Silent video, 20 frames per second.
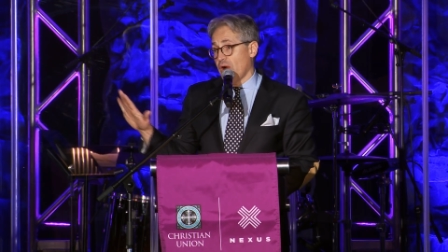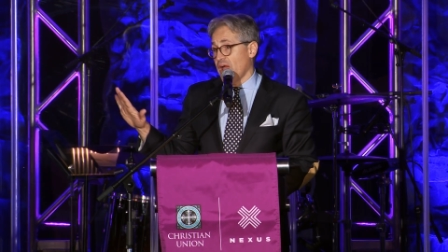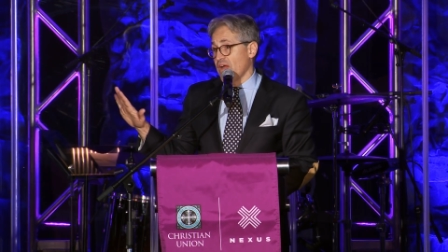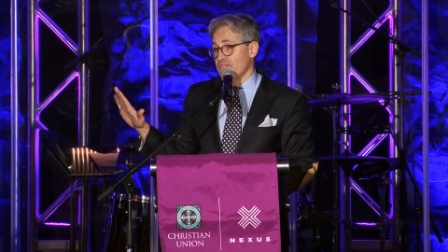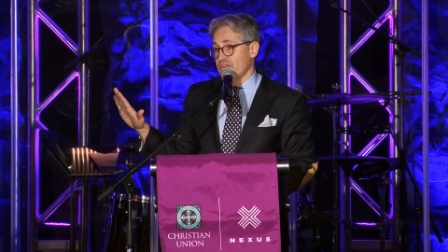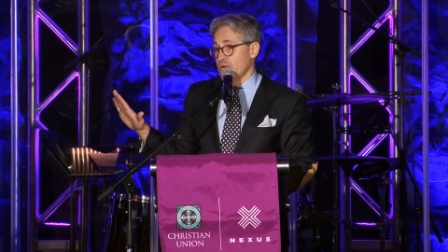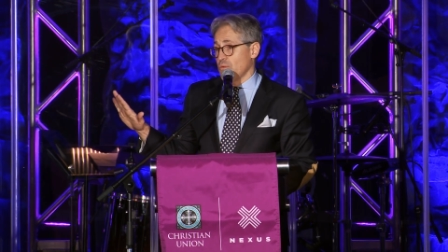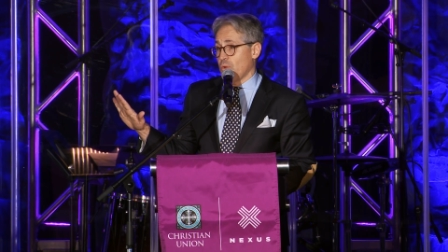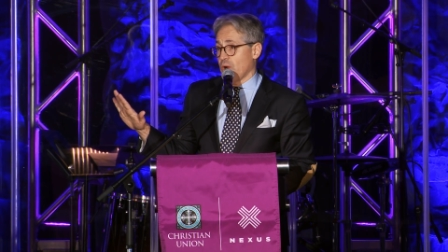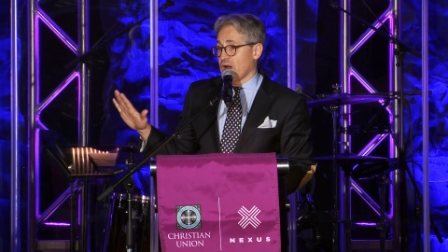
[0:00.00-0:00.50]

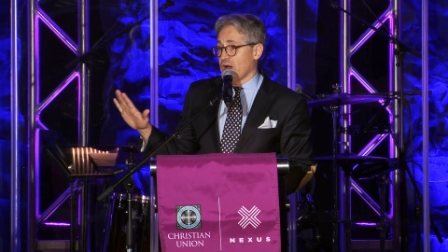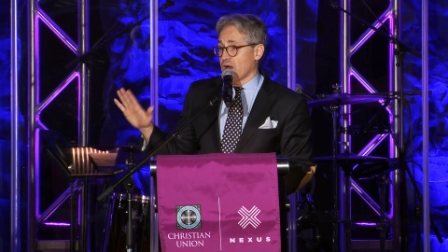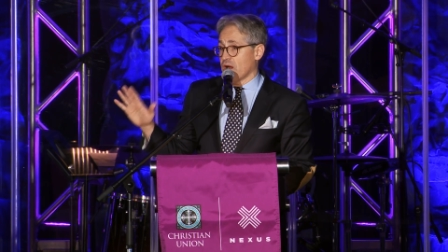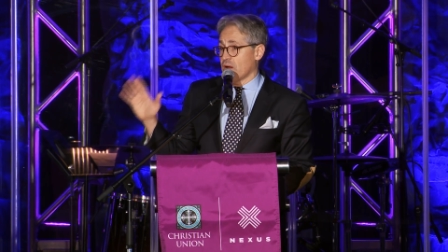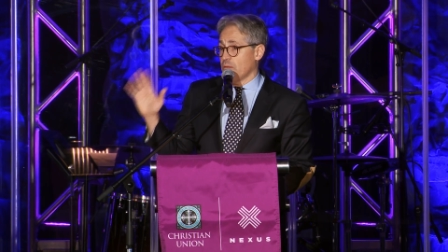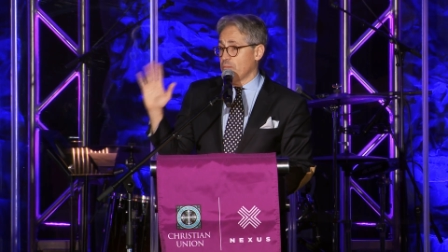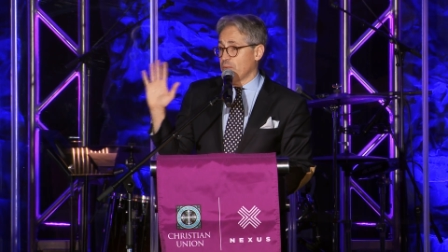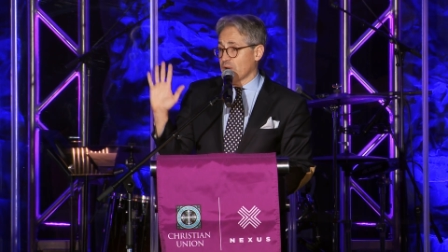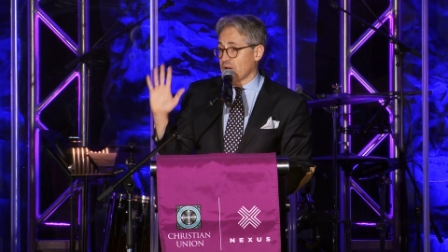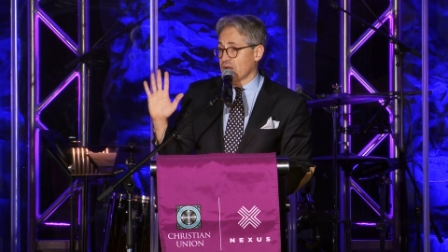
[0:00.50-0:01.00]

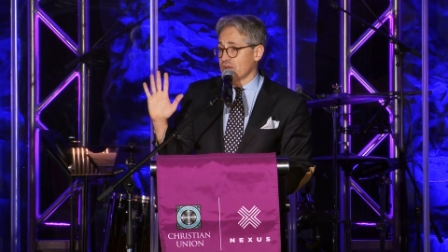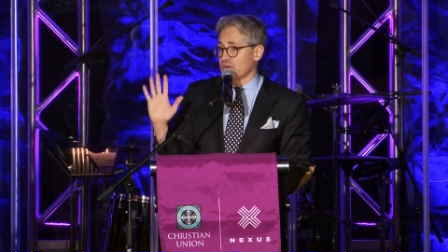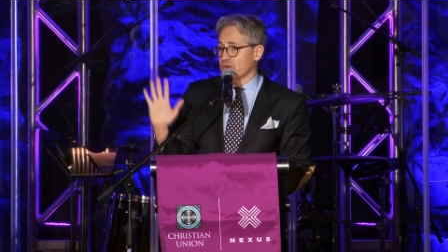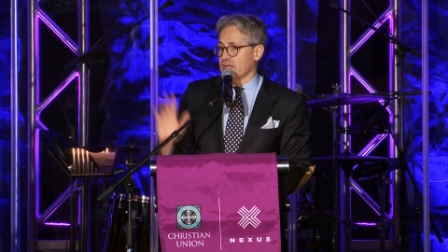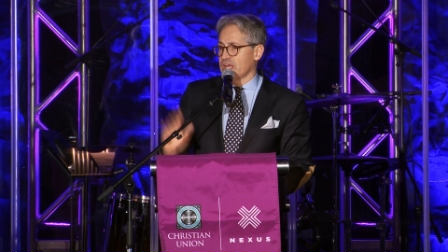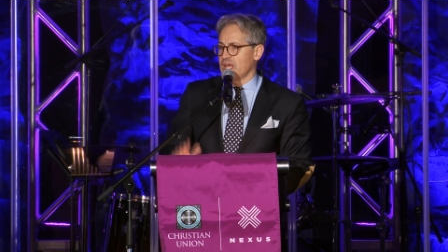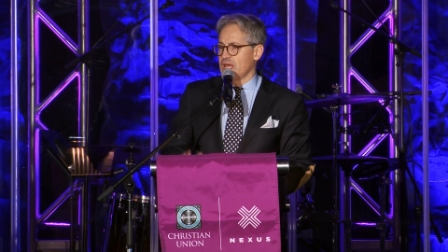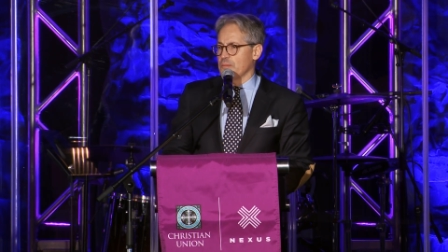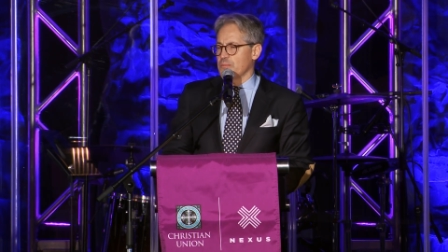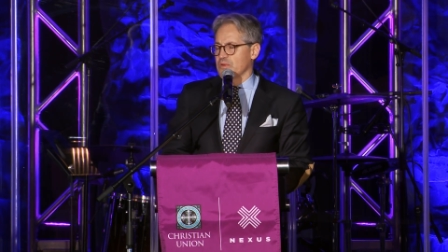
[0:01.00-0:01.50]
everywhere, but on your
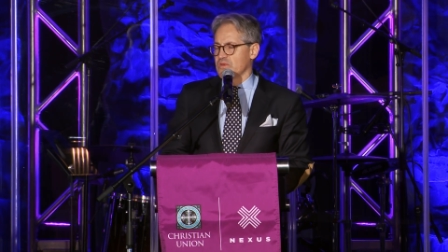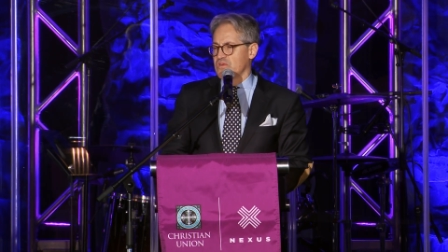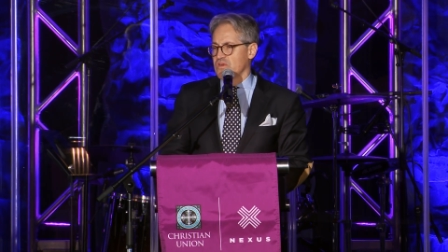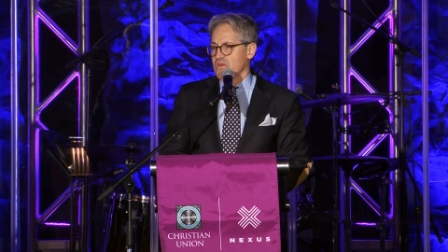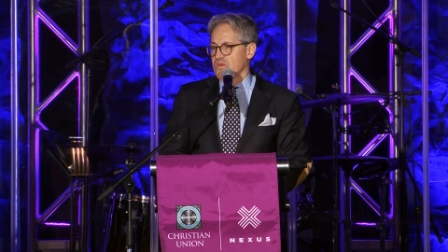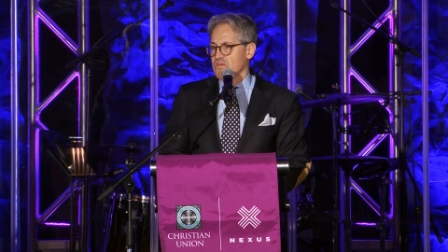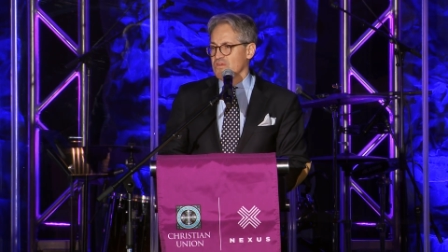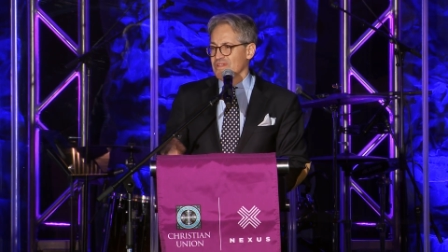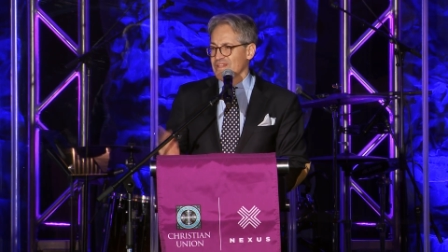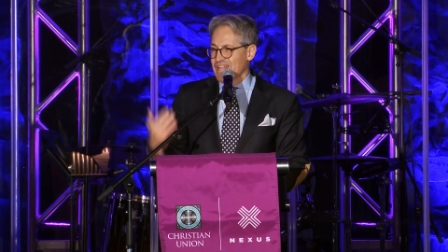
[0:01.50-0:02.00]
campuses,